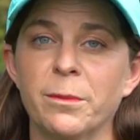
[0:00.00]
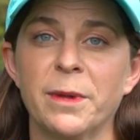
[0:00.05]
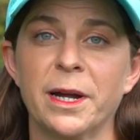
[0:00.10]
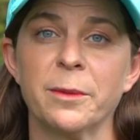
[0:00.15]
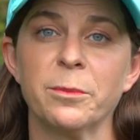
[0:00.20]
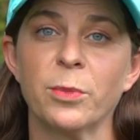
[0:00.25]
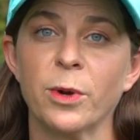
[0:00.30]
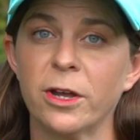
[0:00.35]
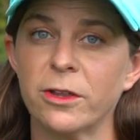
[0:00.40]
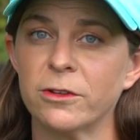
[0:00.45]
my
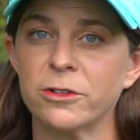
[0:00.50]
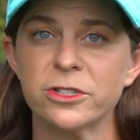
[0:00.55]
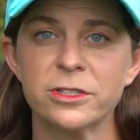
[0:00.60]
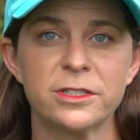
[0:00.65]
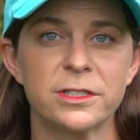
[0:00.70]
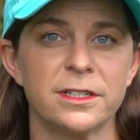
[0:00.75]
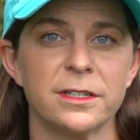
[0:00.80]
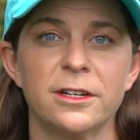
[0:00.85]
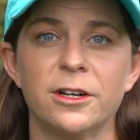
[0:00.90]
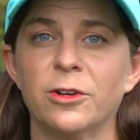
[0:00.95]
brothers
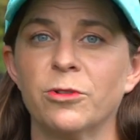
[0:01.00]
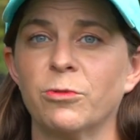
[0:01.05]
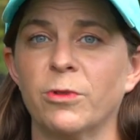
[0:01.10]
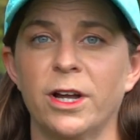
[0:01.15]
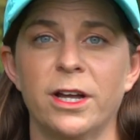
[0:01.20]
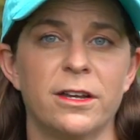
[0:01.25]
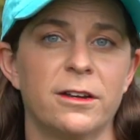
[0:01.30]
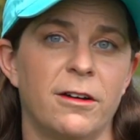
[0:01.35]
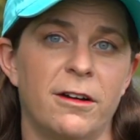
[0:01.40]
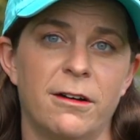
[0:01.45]
still
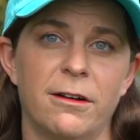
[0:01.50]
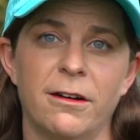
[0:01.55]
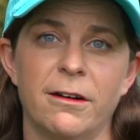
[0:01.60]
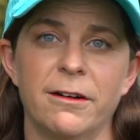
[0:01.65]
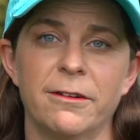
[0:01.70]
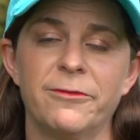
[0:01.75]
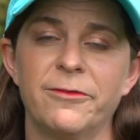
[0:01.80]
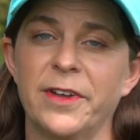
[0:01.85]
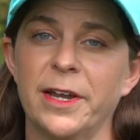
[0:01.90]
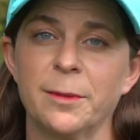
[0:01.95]
run our
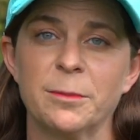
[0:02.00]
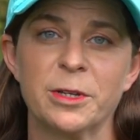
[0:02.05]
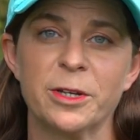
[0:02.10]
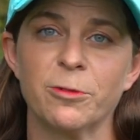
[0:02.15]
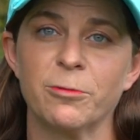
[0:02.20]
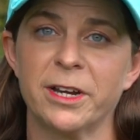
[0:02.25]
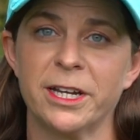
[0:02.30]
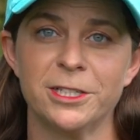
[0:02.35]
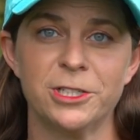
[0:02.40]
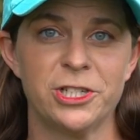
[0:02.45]
family
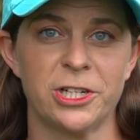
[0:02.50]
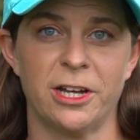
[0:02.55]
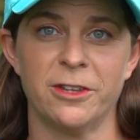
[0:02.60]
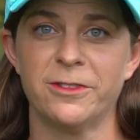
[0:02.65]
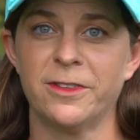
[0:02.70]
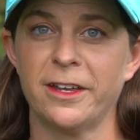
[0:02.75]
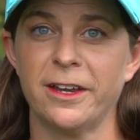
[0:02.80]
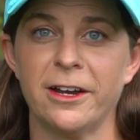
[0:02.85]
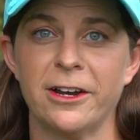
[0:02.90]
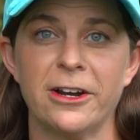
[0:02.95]
ranch out
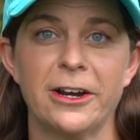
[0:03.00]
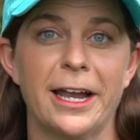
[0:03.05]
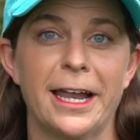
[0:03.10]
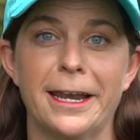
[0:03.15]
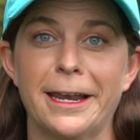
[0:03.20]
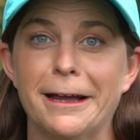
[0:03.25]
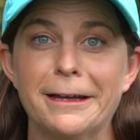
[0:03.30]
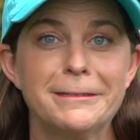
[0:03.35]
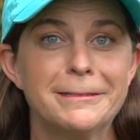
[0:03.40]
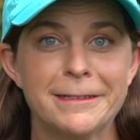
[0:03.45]
there, and
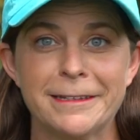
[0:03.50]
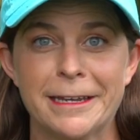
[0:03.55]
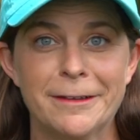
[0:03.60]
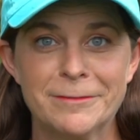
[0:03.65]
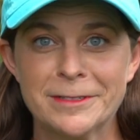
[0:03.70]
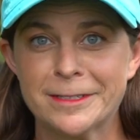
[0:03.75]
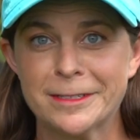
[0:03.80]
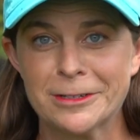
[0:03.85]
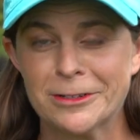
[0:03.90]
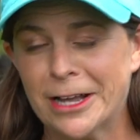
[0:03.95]
I
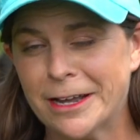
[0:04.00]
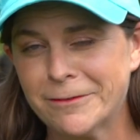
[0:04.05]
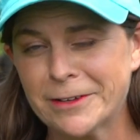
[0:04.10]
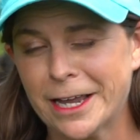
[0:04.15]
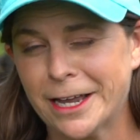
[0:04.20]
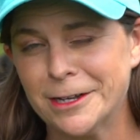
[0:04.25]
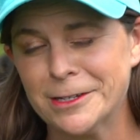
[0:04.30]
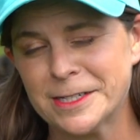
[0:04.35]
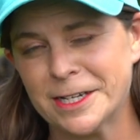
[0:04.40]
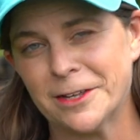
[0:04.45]
even still have
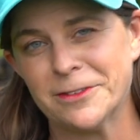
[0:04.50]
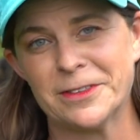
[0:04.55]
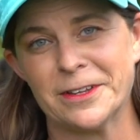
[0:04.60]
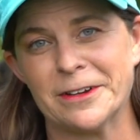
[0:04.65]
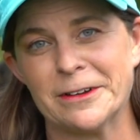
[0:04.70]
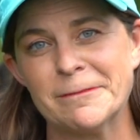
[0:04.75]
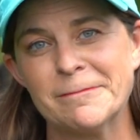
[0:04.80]
cows out there.